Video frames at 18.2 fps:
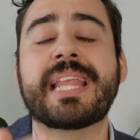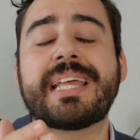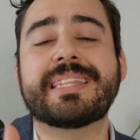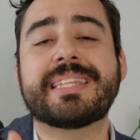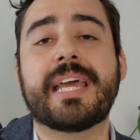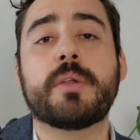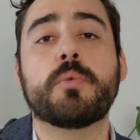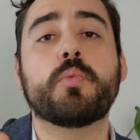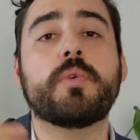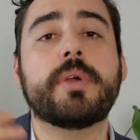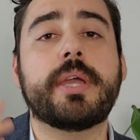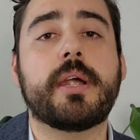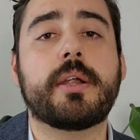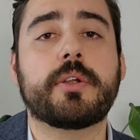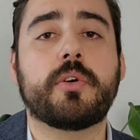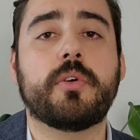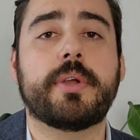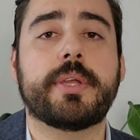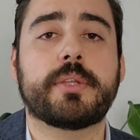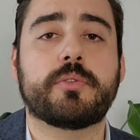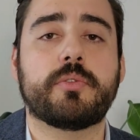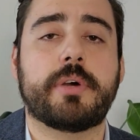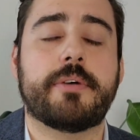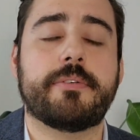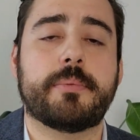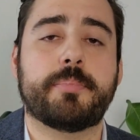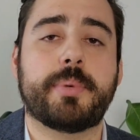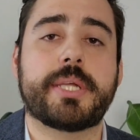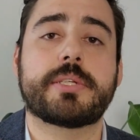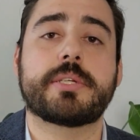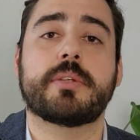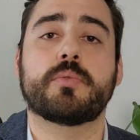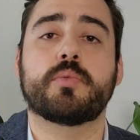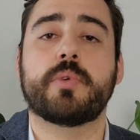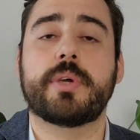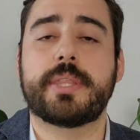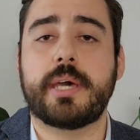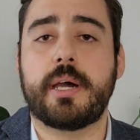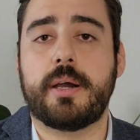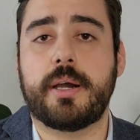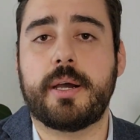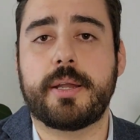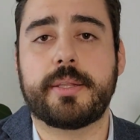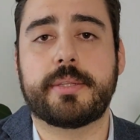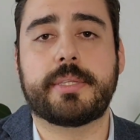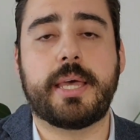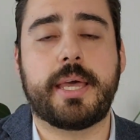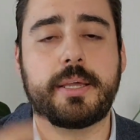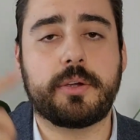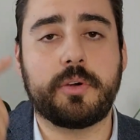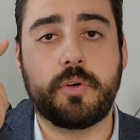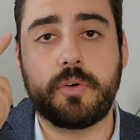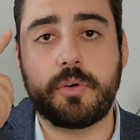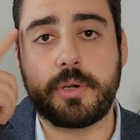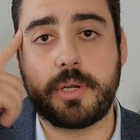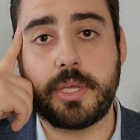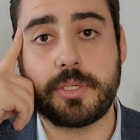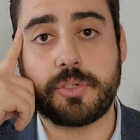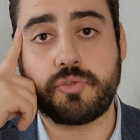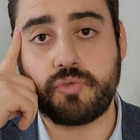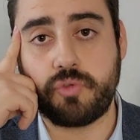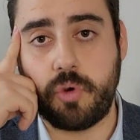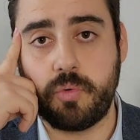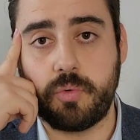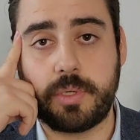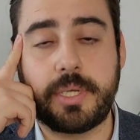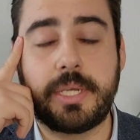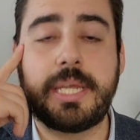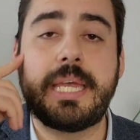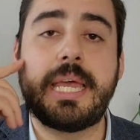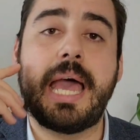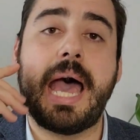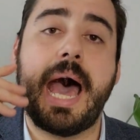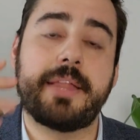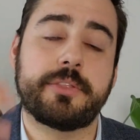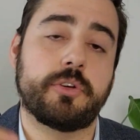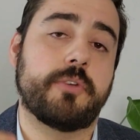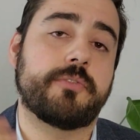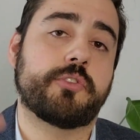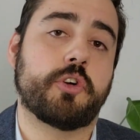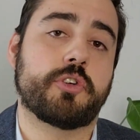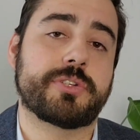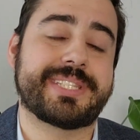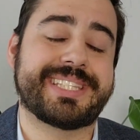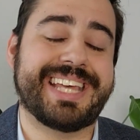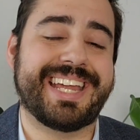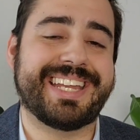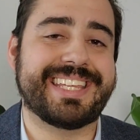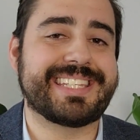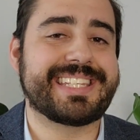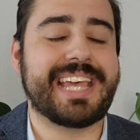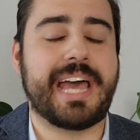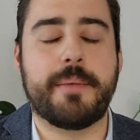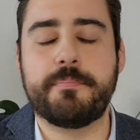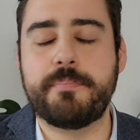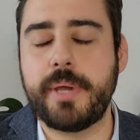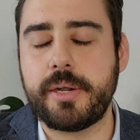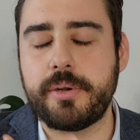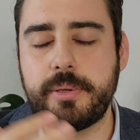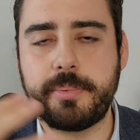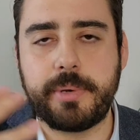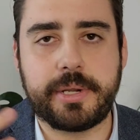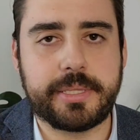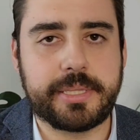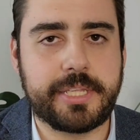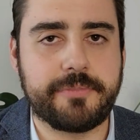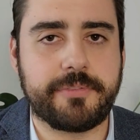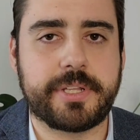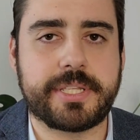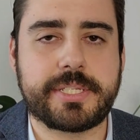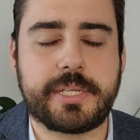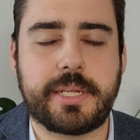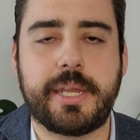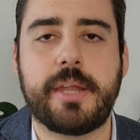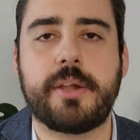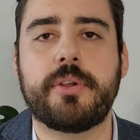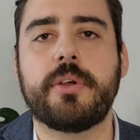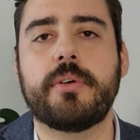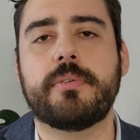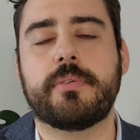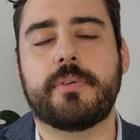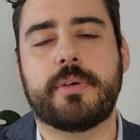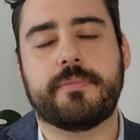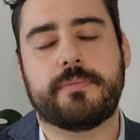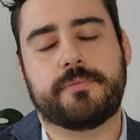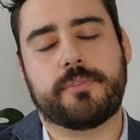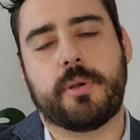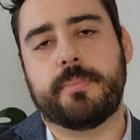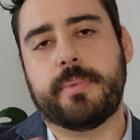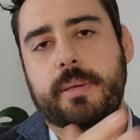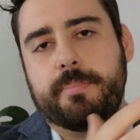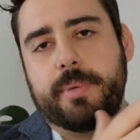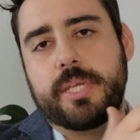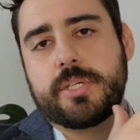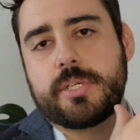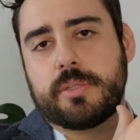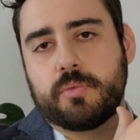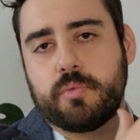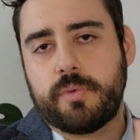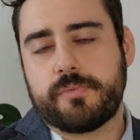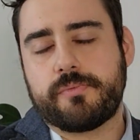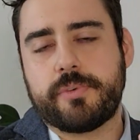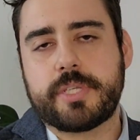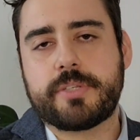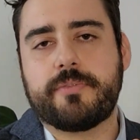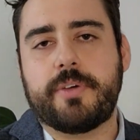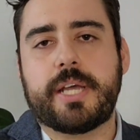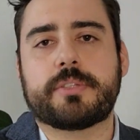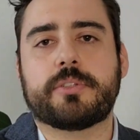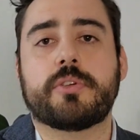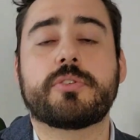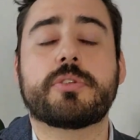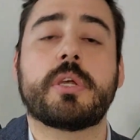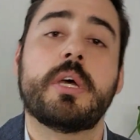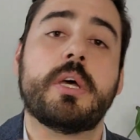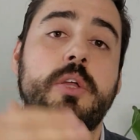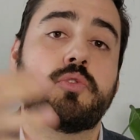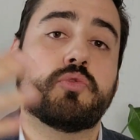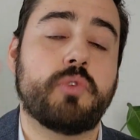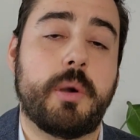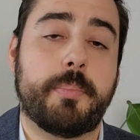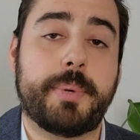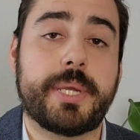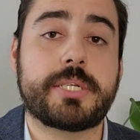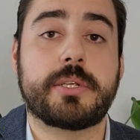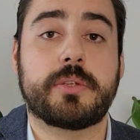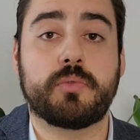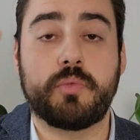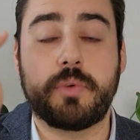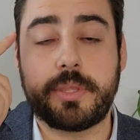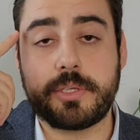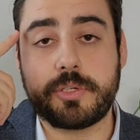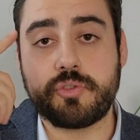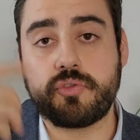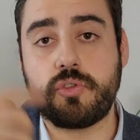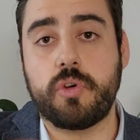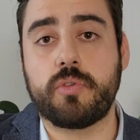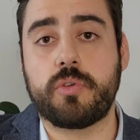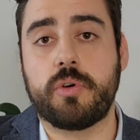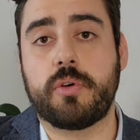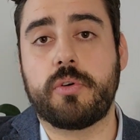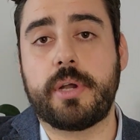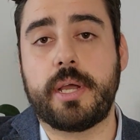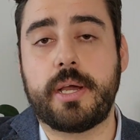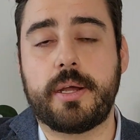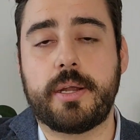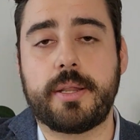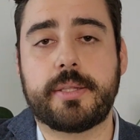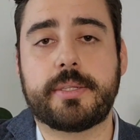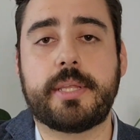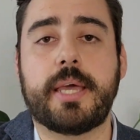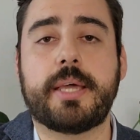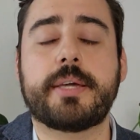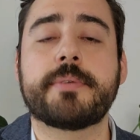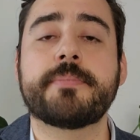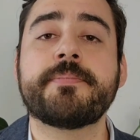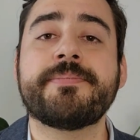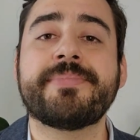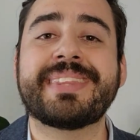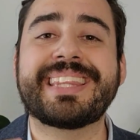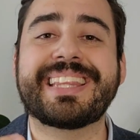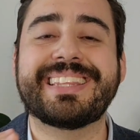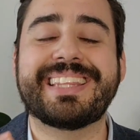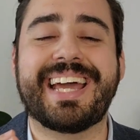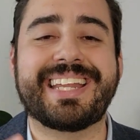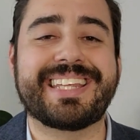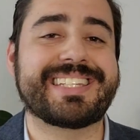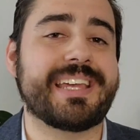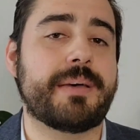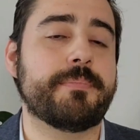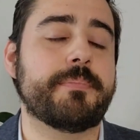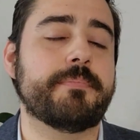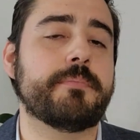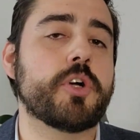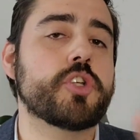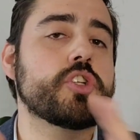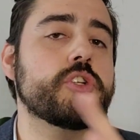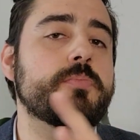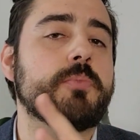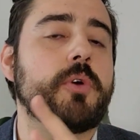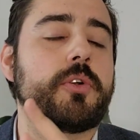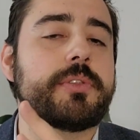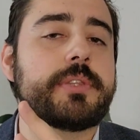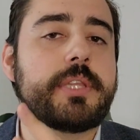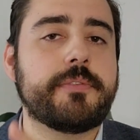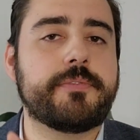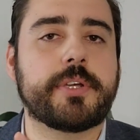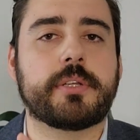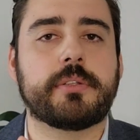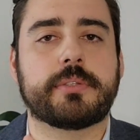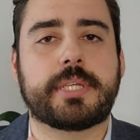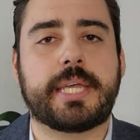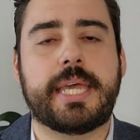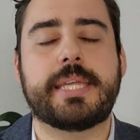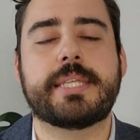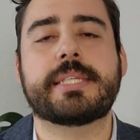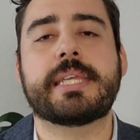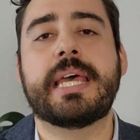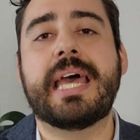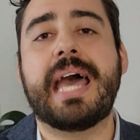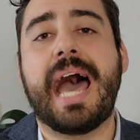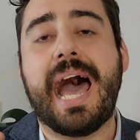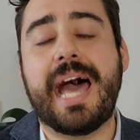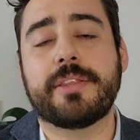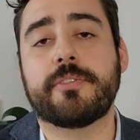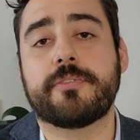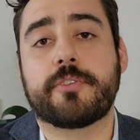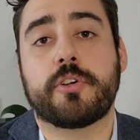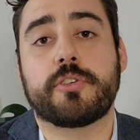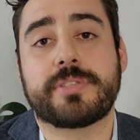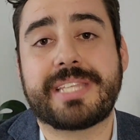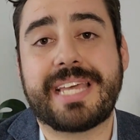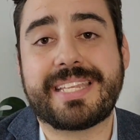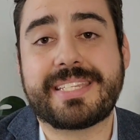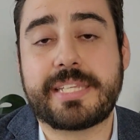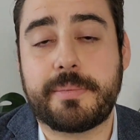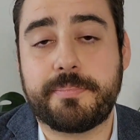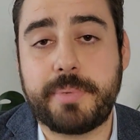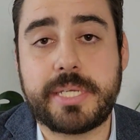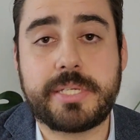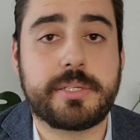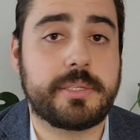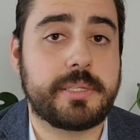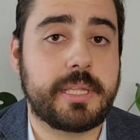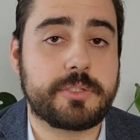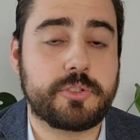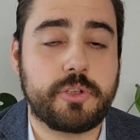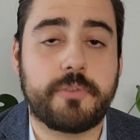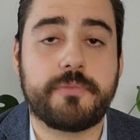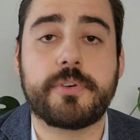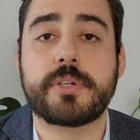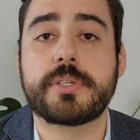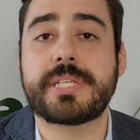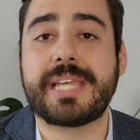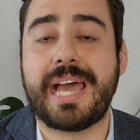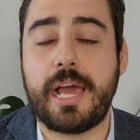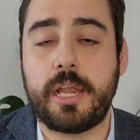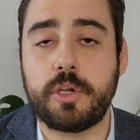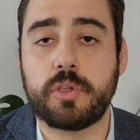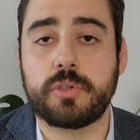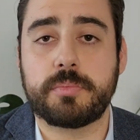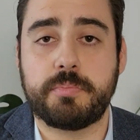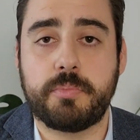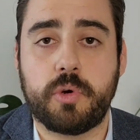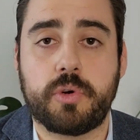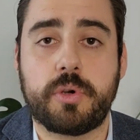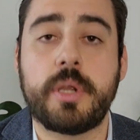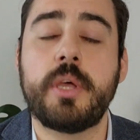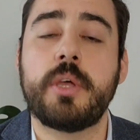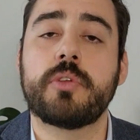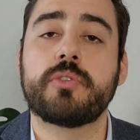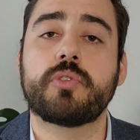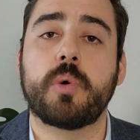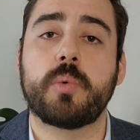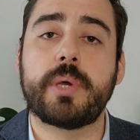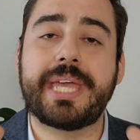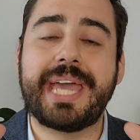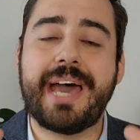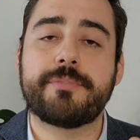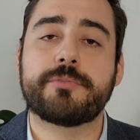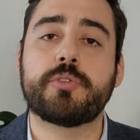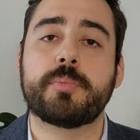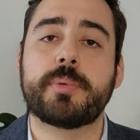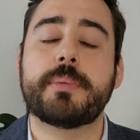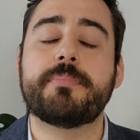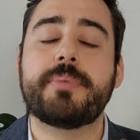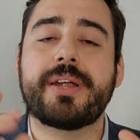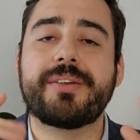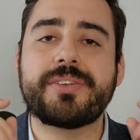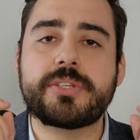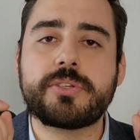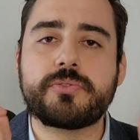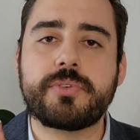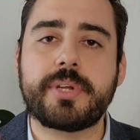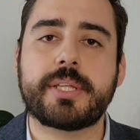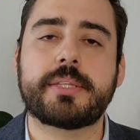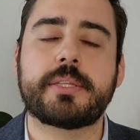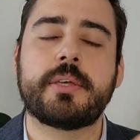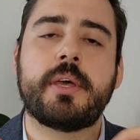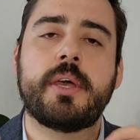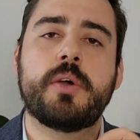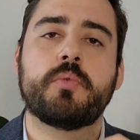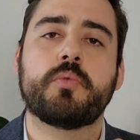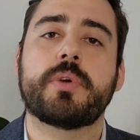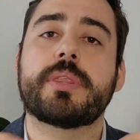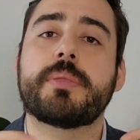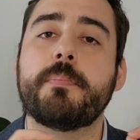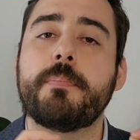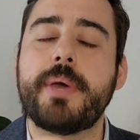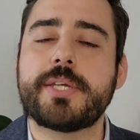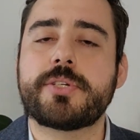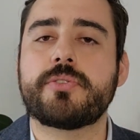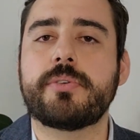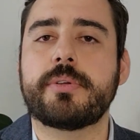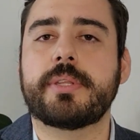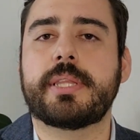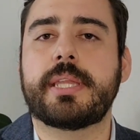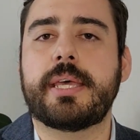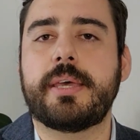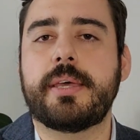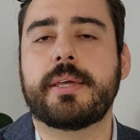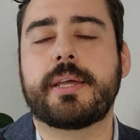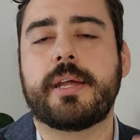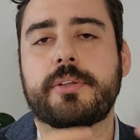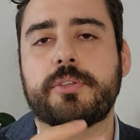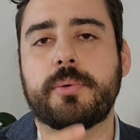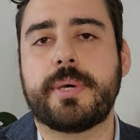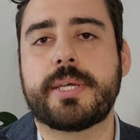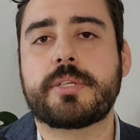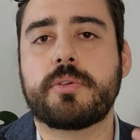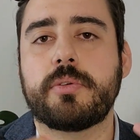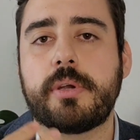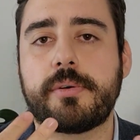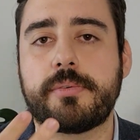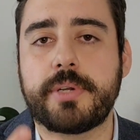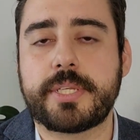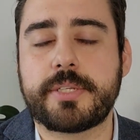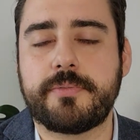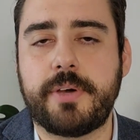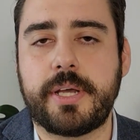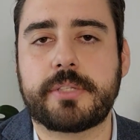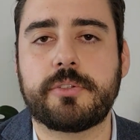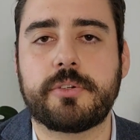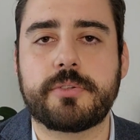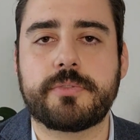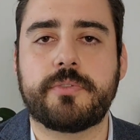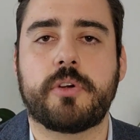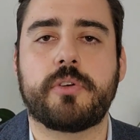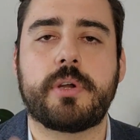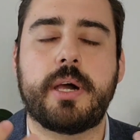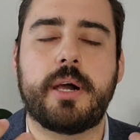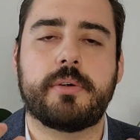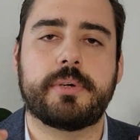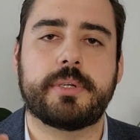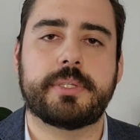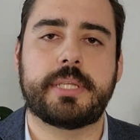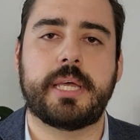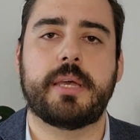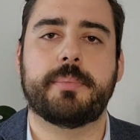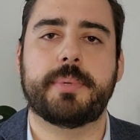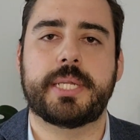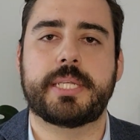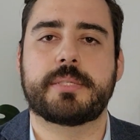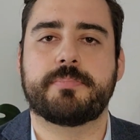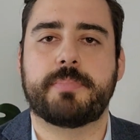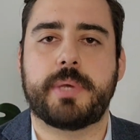then we are going to have a patient with a heart attack or a stroke. And of course, that is a very different scenario from a patient with risk factors to a patient with a stroke or a heart attack. That is a much more difficult case, and of course that's a patient that suffers a lot more. So we have to be very strict with measuring the cardiovascular risk factors for our diabetes